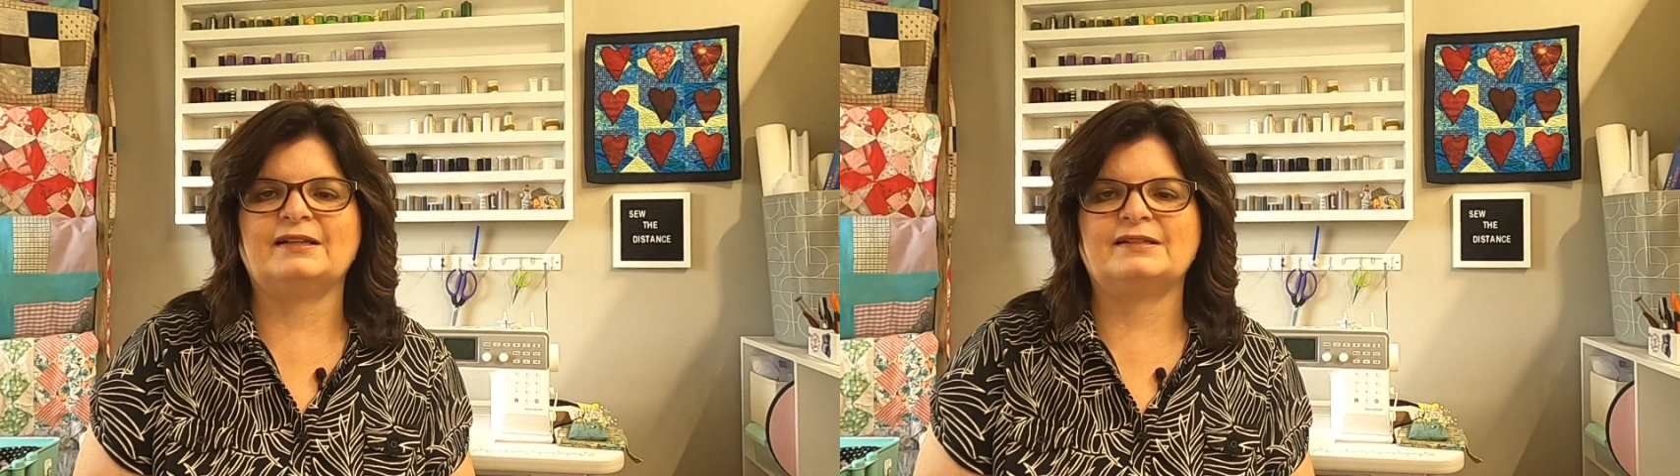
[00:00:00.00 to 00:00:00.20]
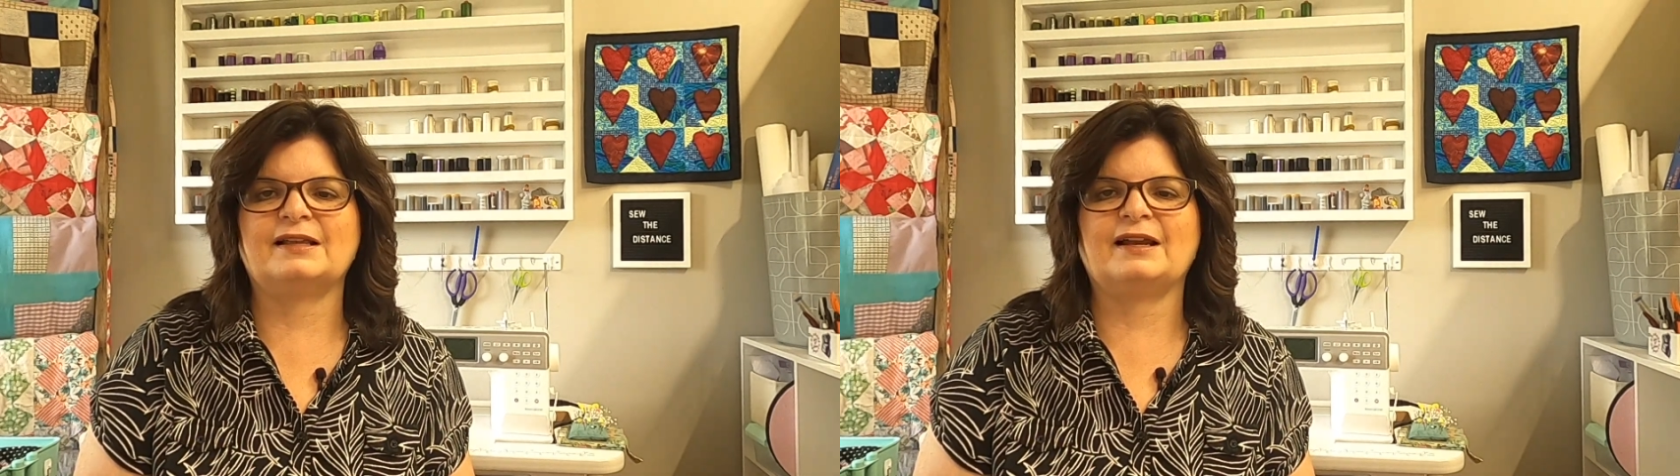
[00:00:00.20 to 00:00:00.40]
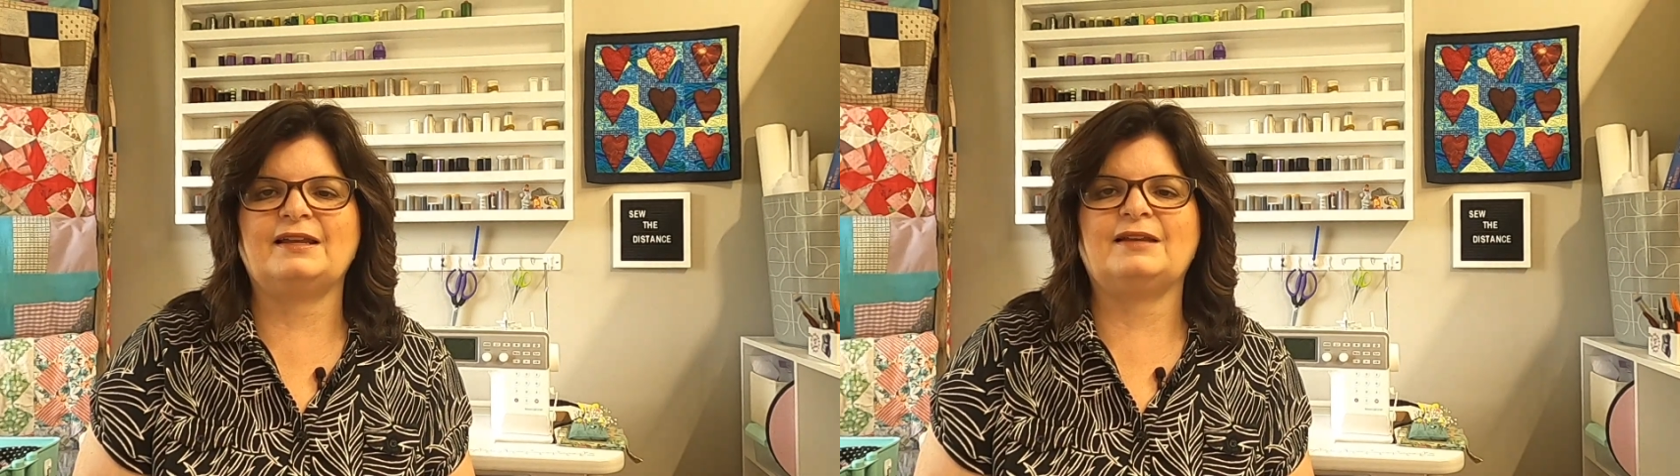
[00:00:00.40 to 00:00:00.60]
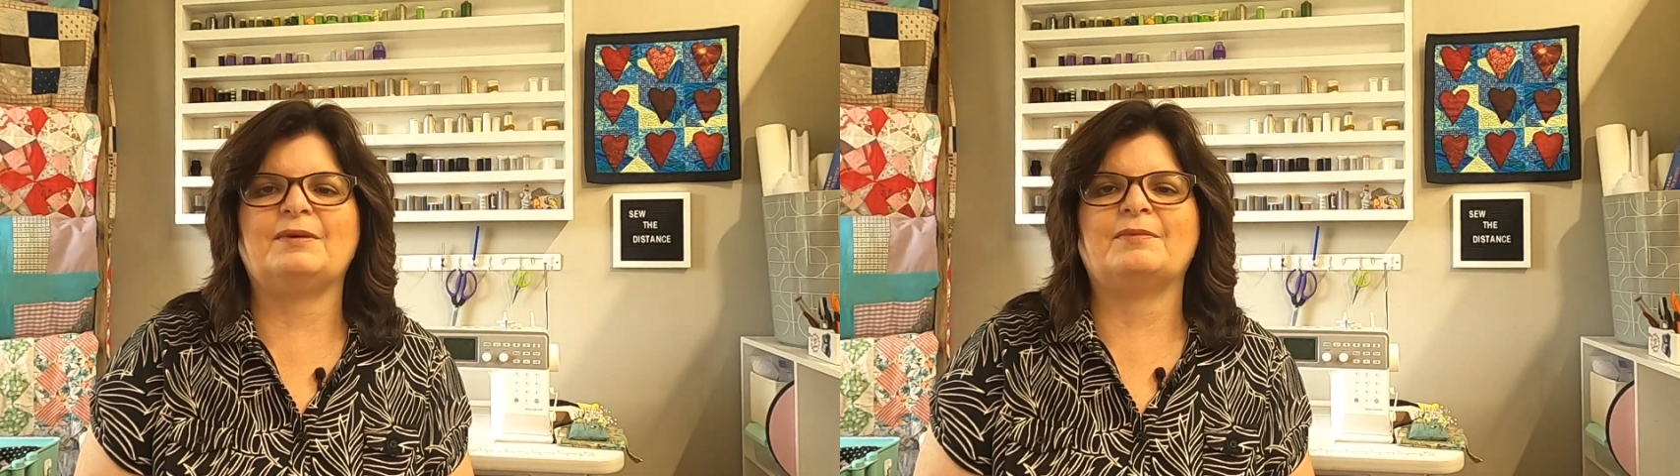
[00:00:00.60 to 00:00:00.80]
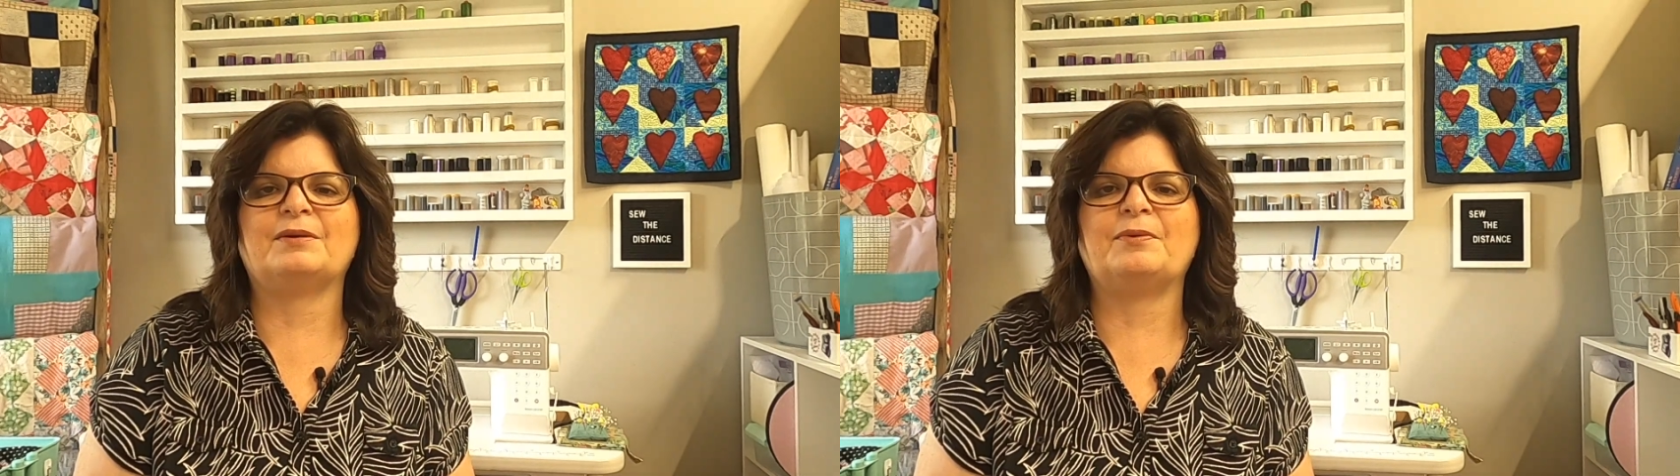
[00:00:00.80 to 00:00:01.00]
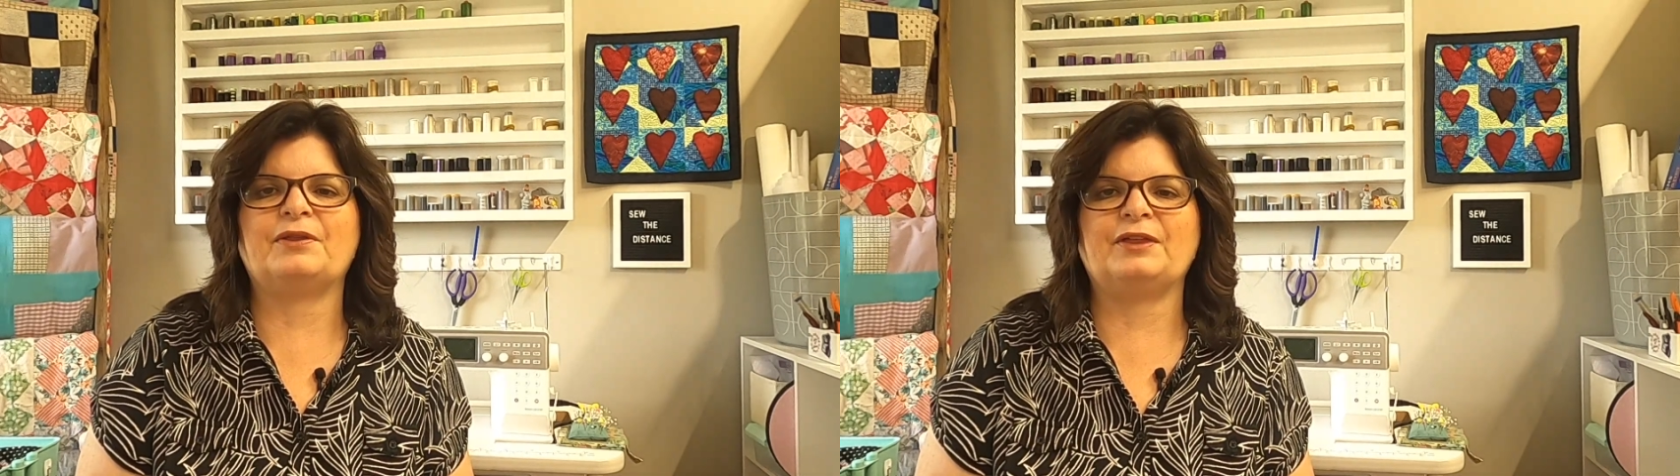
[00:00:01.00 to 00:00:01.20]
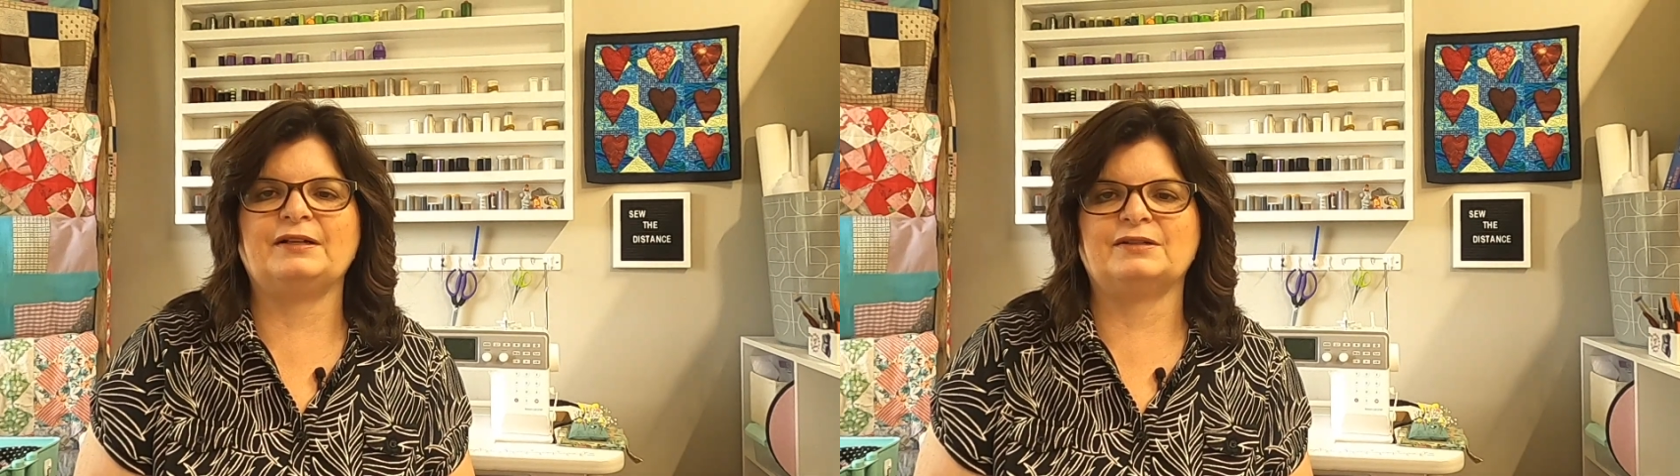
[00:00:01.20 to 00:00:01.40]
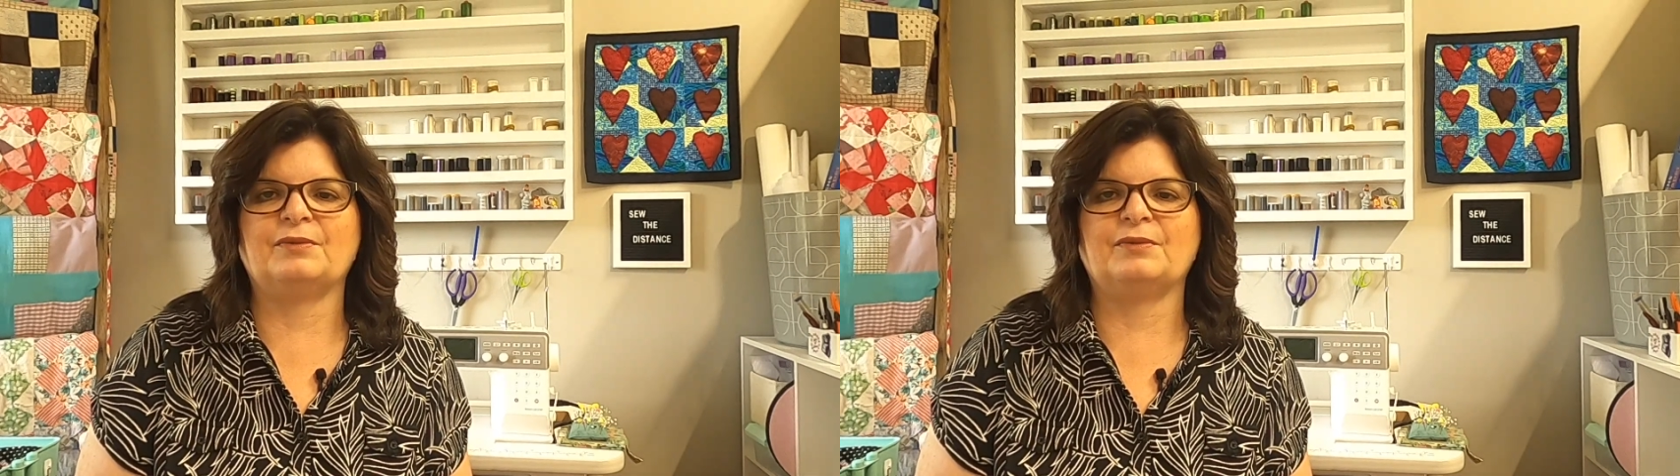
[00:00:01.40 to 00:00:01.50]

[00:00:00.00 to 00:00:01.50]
is that I need to be able to put things